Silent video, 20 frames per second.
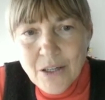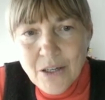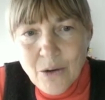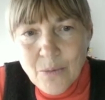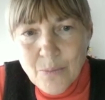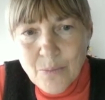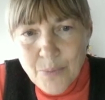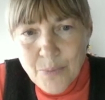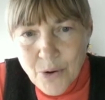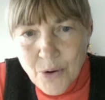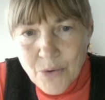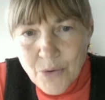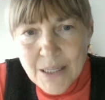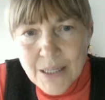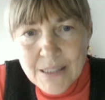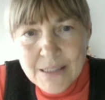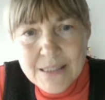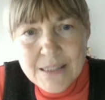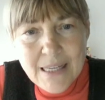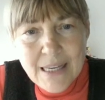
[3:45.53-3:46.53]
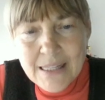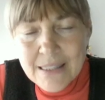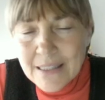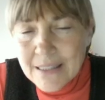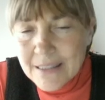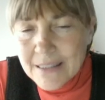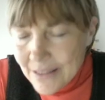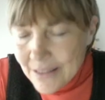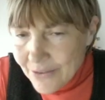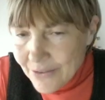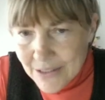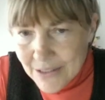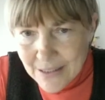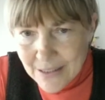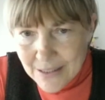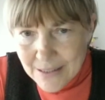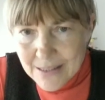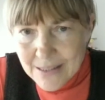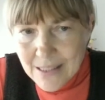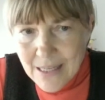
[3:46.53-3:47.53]
components and
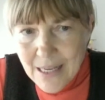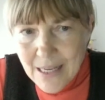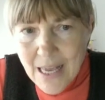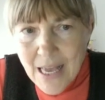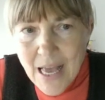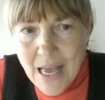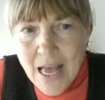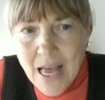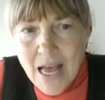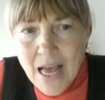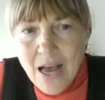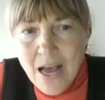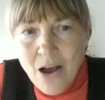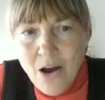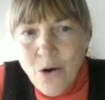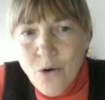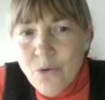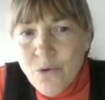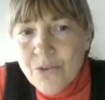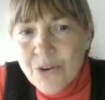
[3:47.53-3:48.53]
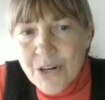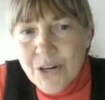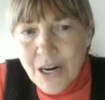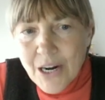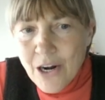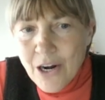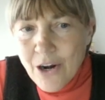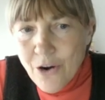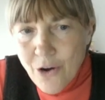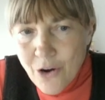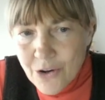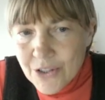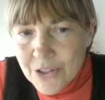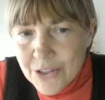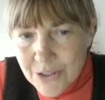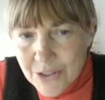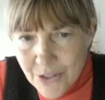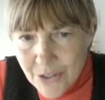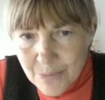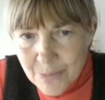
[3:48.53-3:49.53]
activities over a long
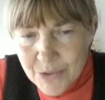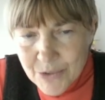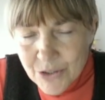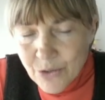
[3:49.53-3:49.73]
term.